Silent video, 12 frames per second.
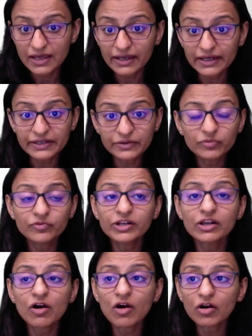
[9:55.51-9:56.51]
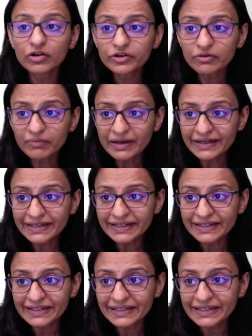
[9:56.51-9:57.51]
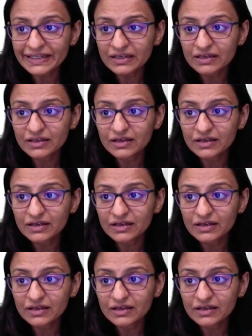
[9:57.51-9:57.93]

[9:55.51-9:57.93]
it will automatically